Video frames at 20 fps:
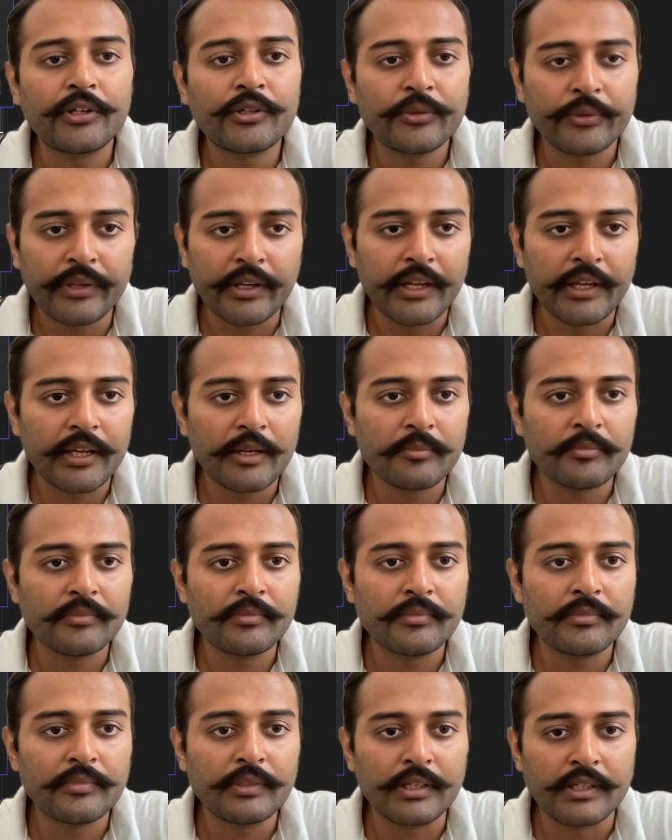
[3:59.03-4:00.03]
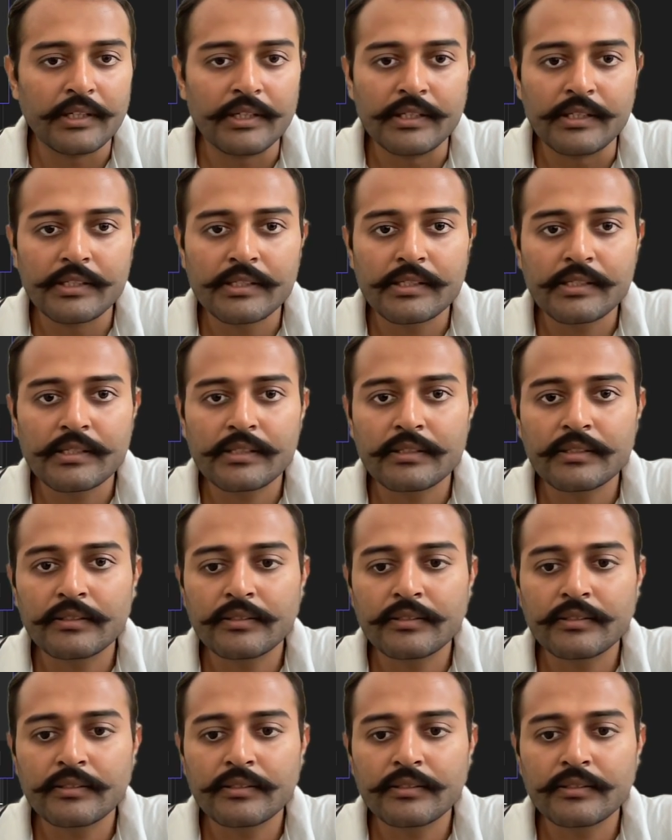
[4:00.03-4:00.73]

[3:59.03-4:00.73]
to name is